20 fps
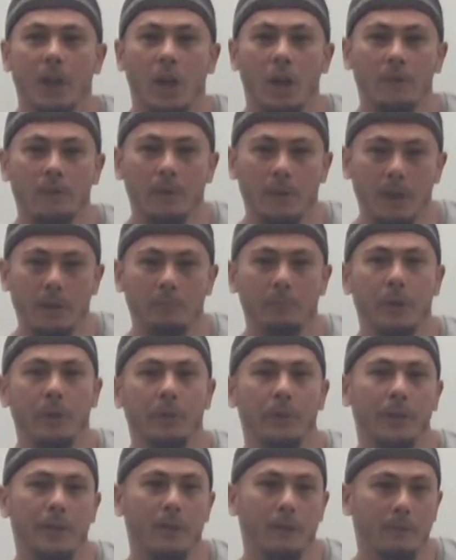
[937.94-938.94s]
over a
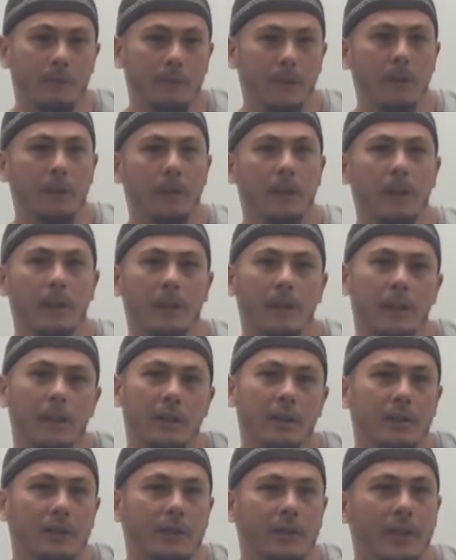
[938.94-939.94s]
period of
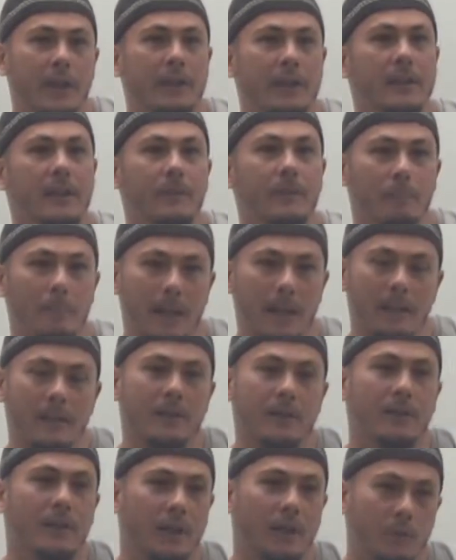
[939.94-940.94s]
6-7
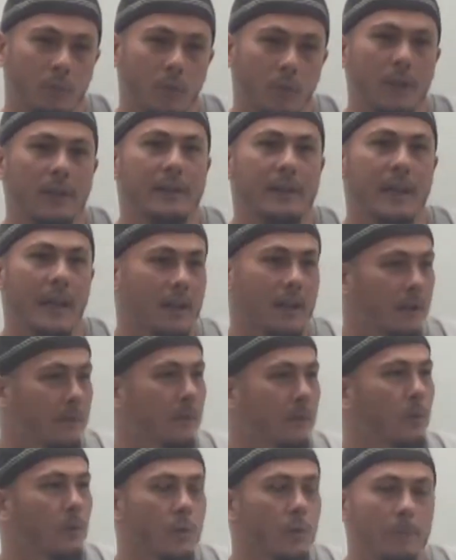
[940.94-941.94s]
months I really started
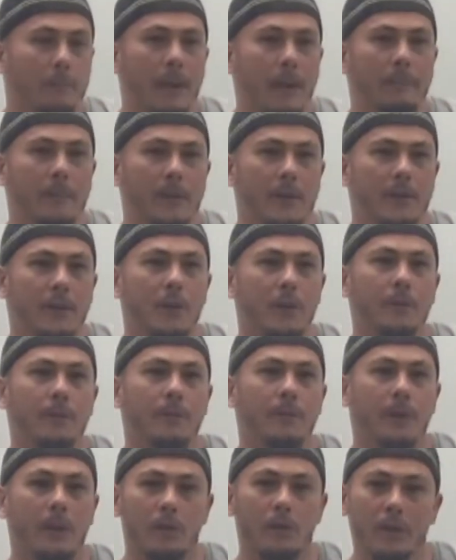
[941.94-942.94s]
to feel good about
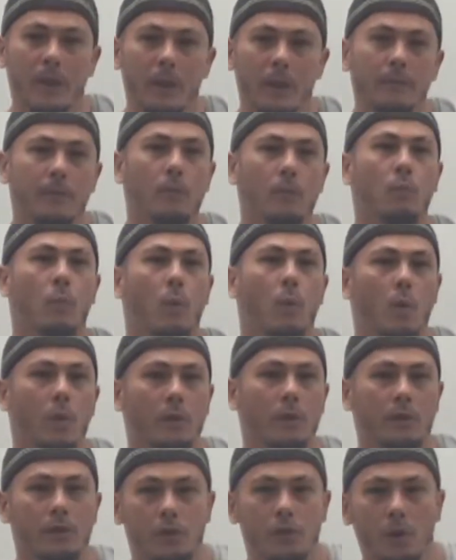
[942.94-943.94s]
myself. I was going for
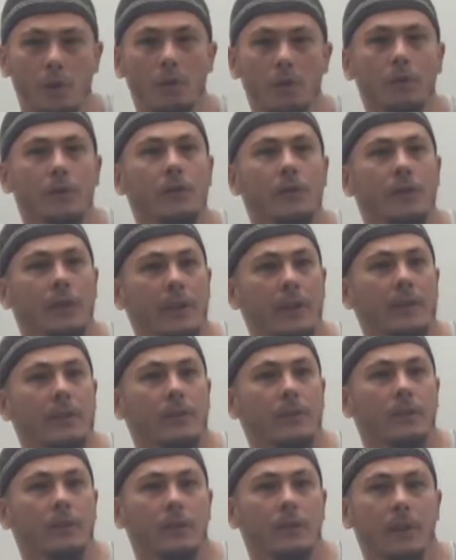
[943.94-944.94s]
walks, jogs, these
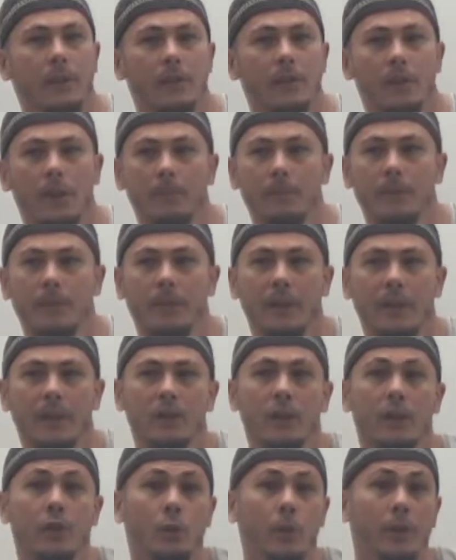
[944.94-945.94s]
types of
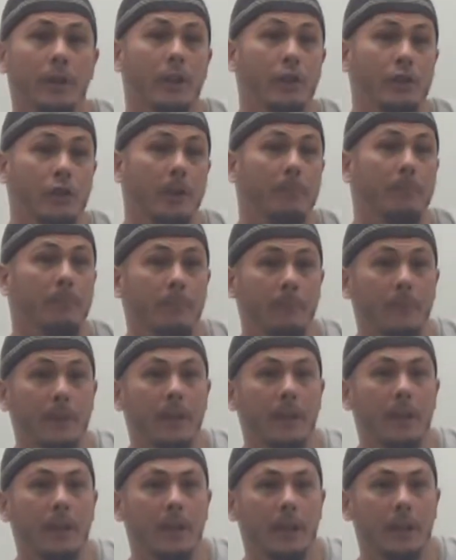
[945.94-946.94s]
things. I joined the gym
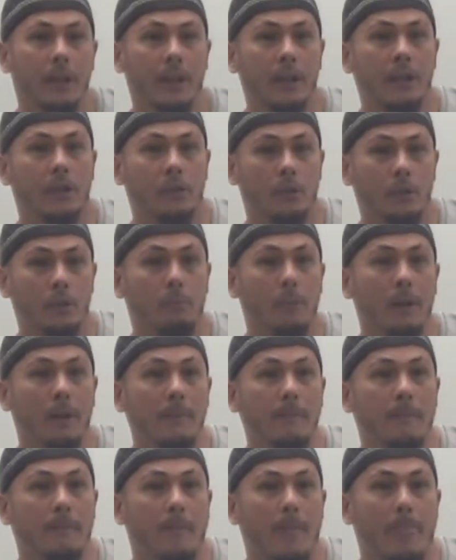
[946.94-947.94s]
in
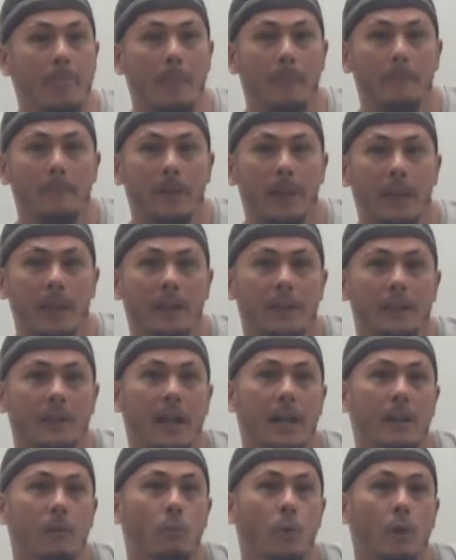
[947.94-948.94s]
Katoomba and I
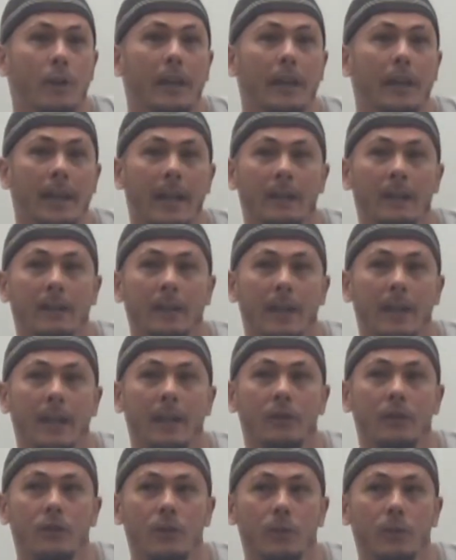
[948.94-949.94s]
started working out
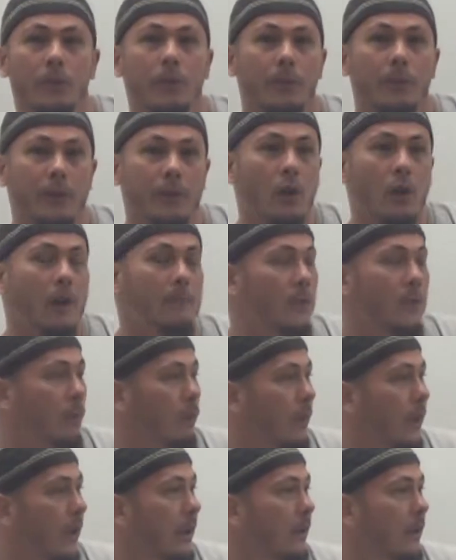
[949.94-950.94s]
there 2 or 3 times
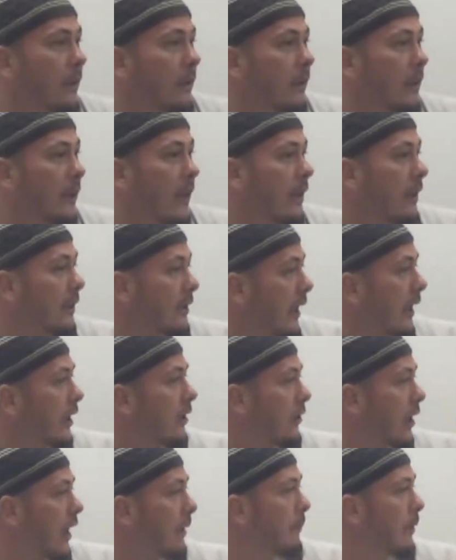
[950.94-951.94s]
a week, starting to take
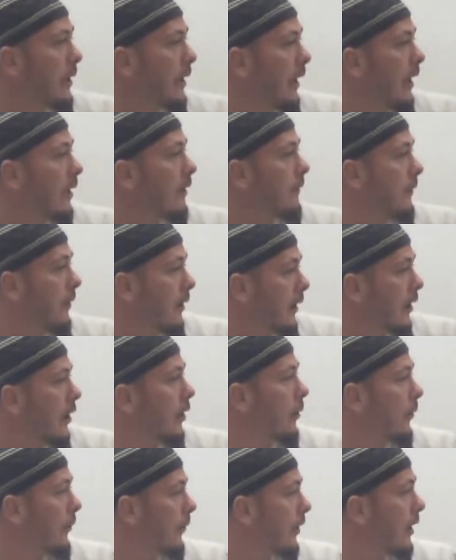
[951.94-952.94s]
shape again, feeling
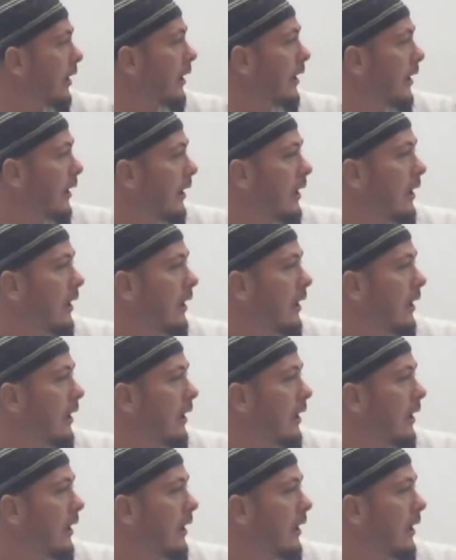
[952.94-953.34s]
healthy.